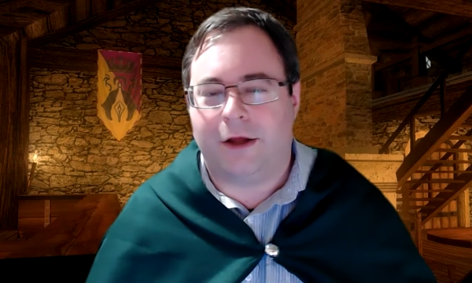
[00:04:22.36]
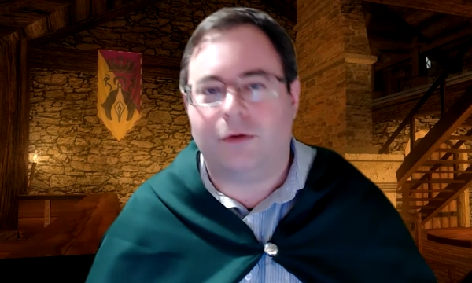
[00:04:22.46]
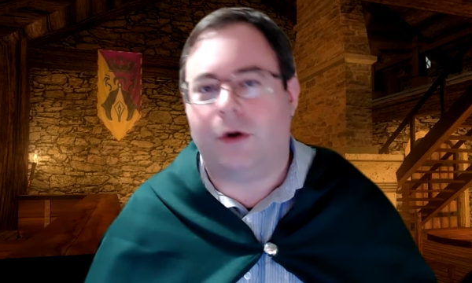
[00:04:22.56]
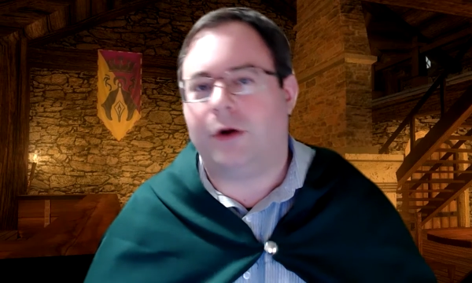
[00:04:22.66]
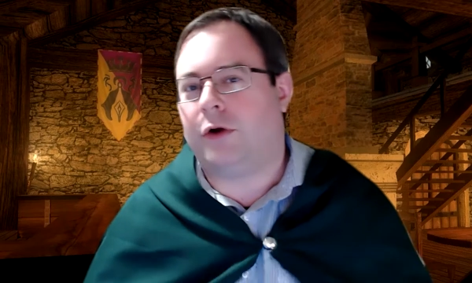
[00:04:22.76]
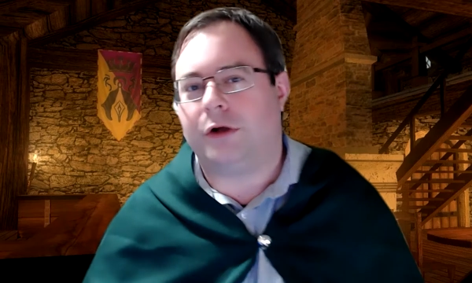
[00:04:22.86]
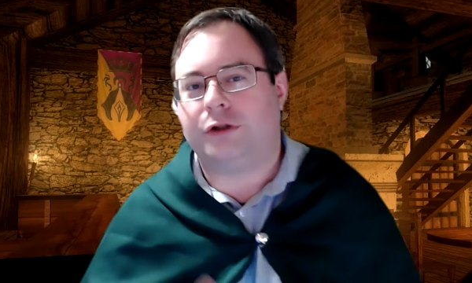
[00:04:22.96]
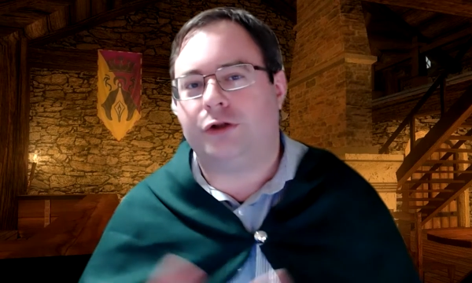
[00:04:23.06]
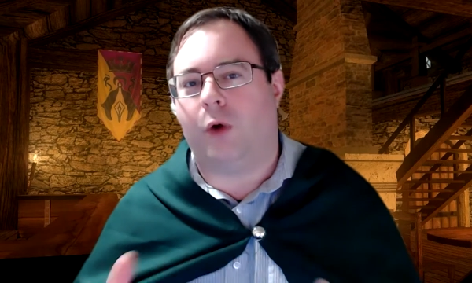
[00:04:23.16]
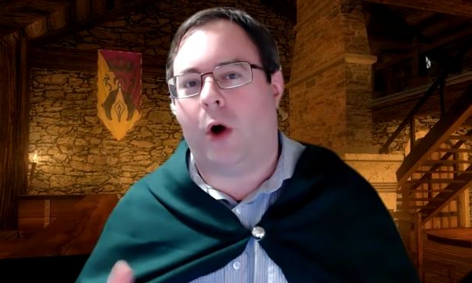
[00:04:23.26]
So I
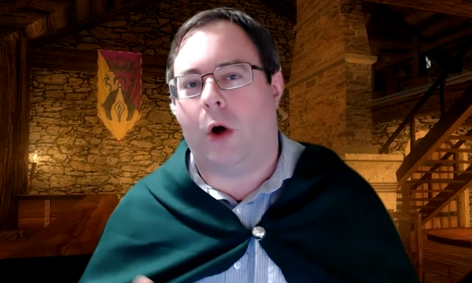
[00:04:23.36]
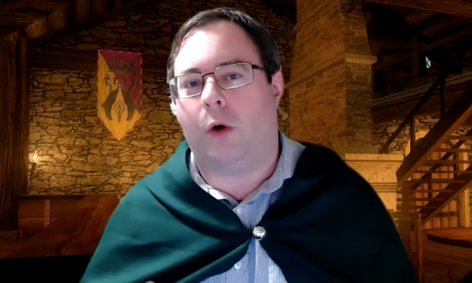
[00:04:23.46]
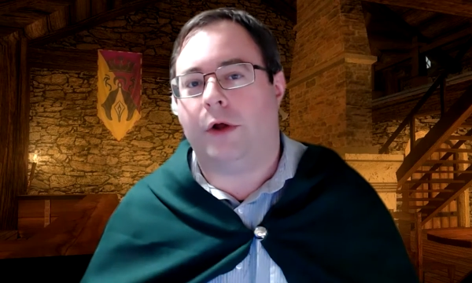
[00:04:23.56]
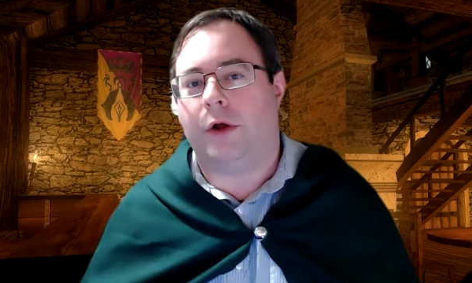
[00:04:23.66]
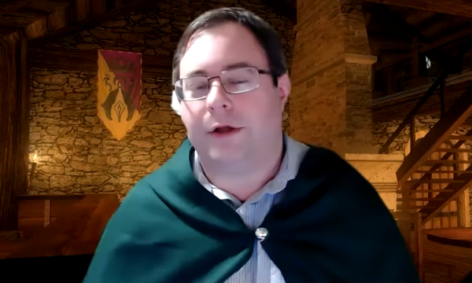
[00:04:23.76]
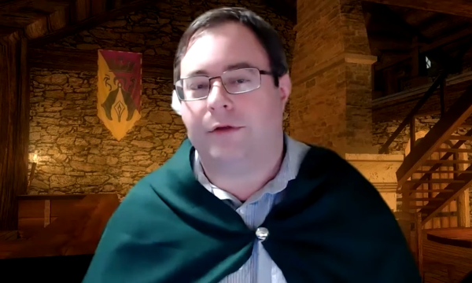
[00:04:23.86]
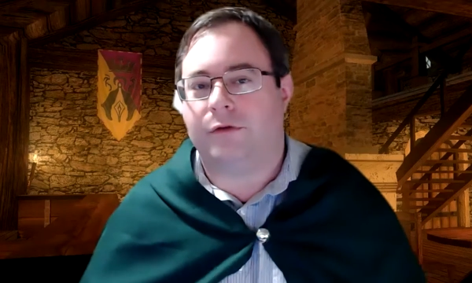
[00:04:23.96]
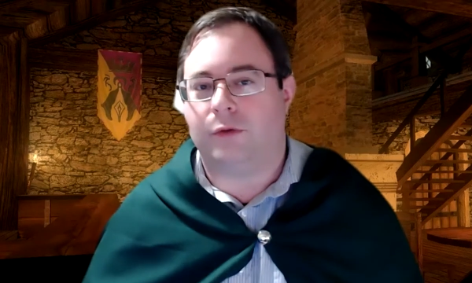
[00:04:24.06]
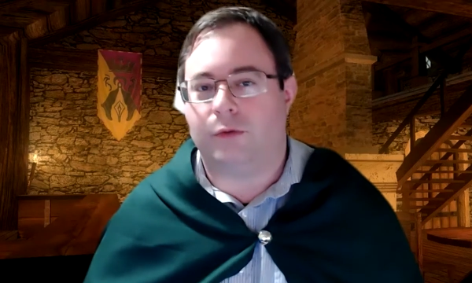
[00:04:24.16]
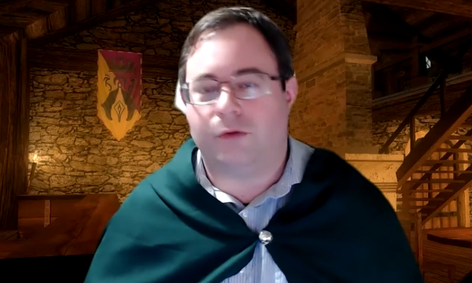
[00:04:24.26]
encourage you all
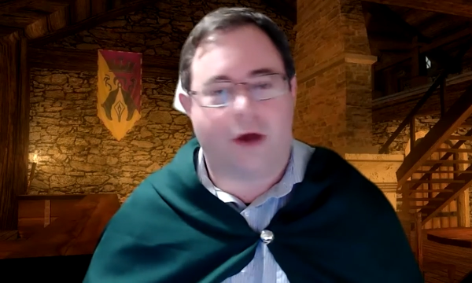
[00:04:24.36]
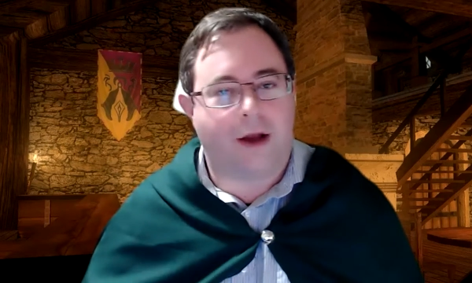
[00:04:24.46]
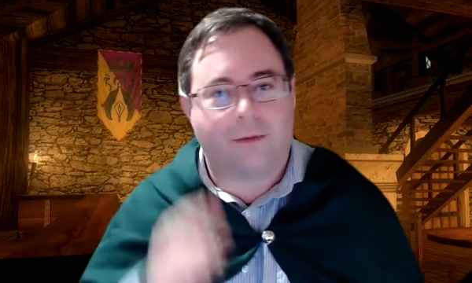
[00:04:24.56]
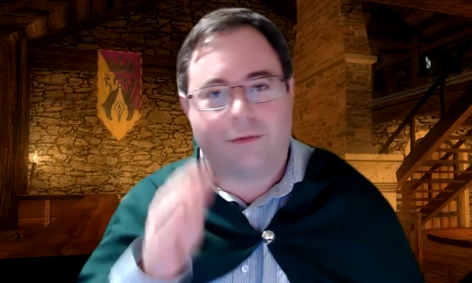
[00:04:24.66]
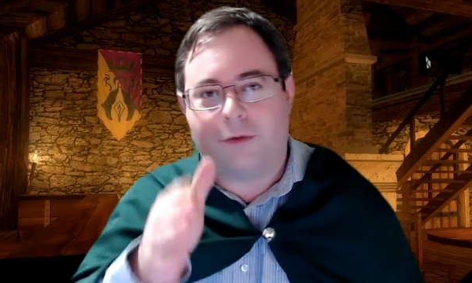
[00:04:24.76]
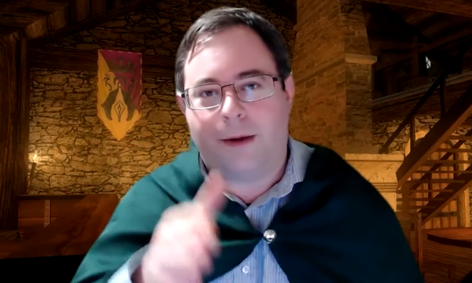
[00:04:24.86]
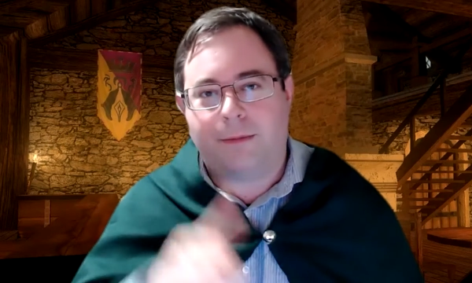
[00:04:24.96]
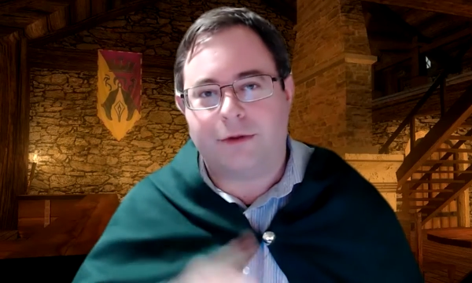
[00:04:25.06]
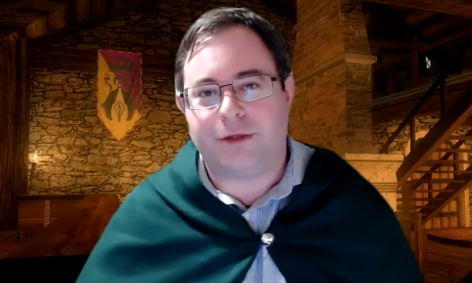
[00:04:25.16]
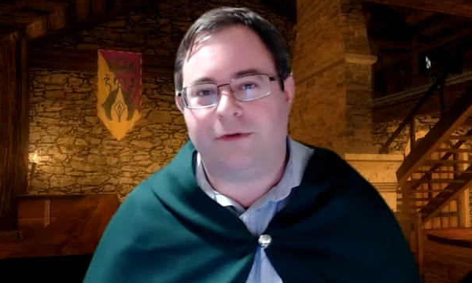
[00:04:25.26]
to sign up for a
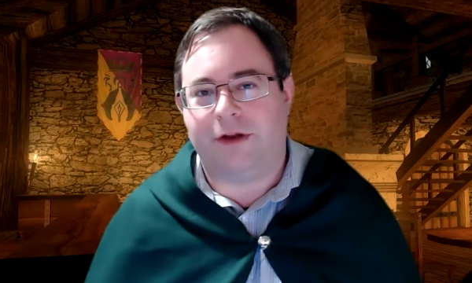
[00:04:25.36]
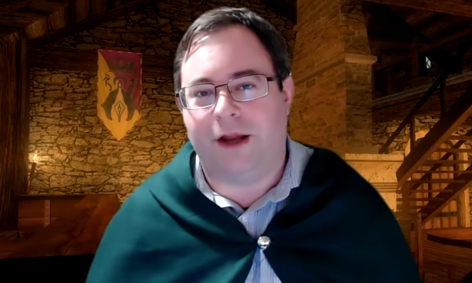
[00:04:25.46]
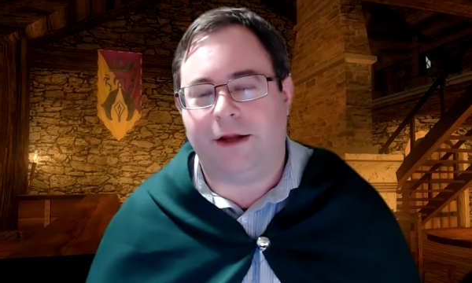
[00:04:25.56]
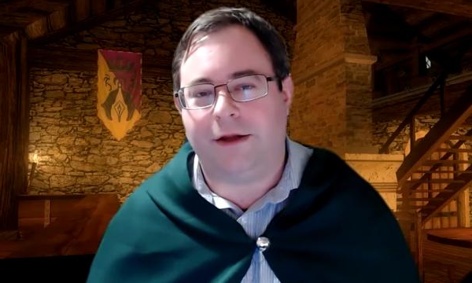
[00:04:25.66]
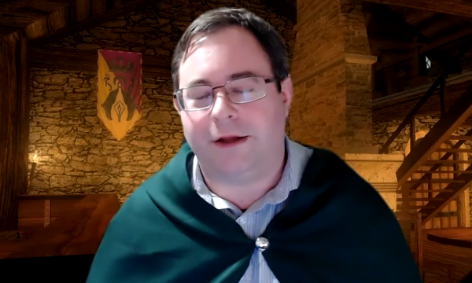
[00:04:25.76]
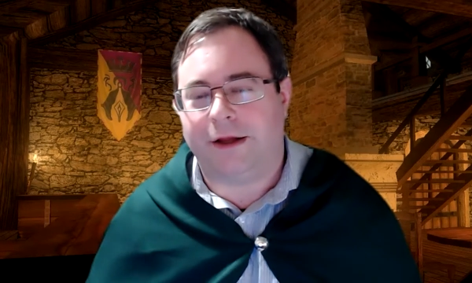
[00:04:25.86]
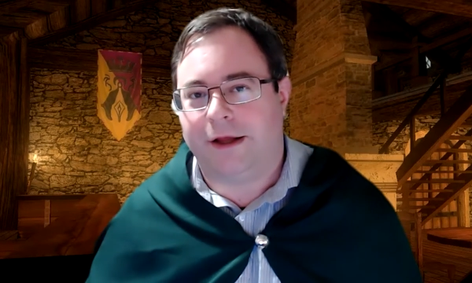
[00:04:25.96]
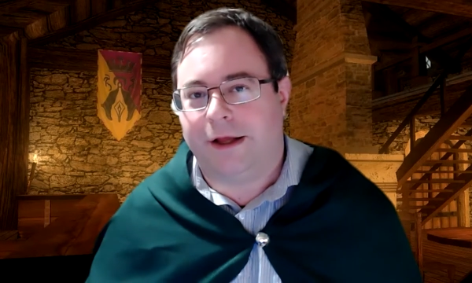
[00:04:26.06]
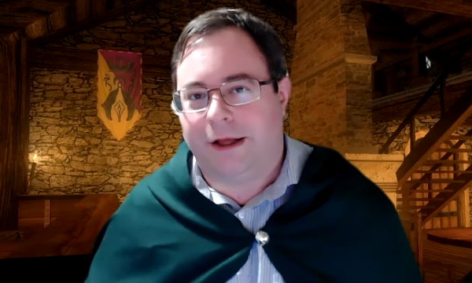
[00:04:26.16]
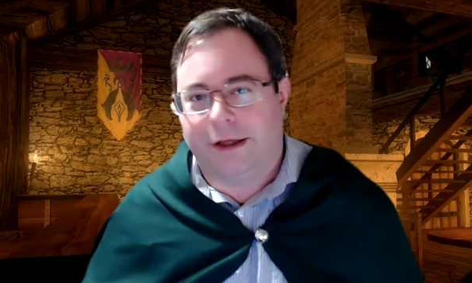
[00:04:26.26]
membership today
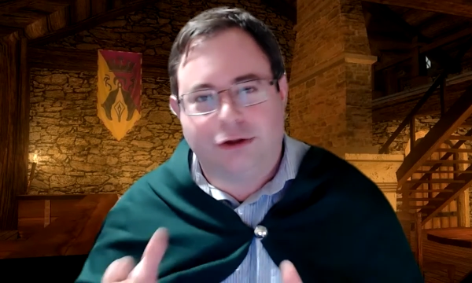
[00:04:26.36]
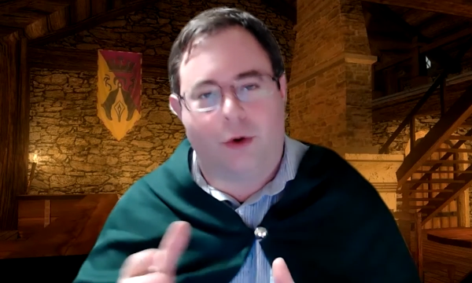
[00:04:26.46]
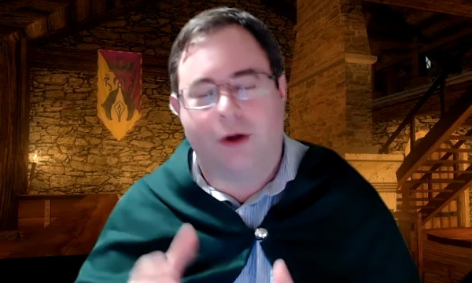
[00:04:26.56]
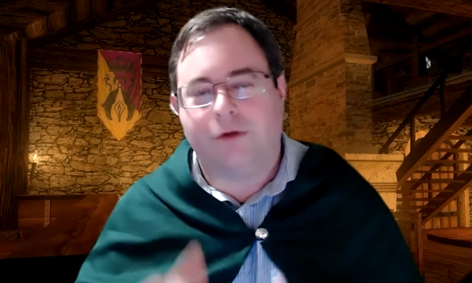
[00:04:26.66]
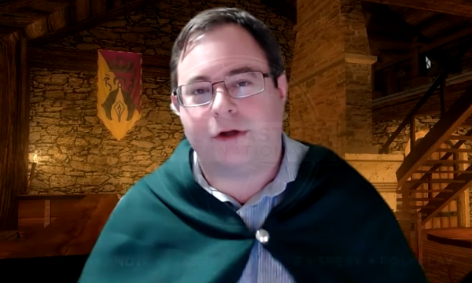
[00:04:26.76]
join